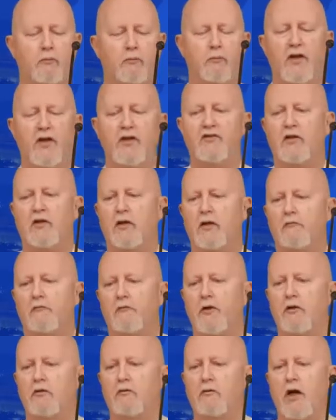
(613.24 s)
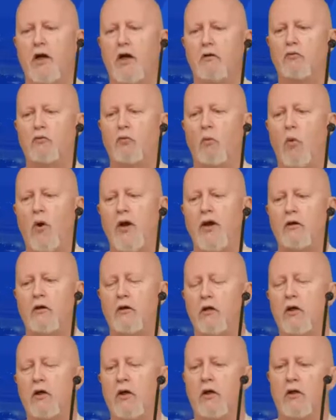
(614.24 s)
basically figure out
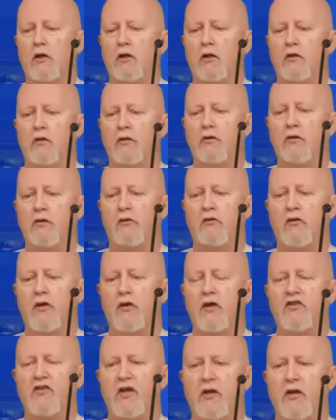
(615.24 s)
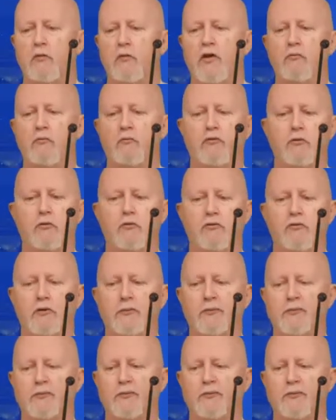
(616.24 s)
where things can be improved.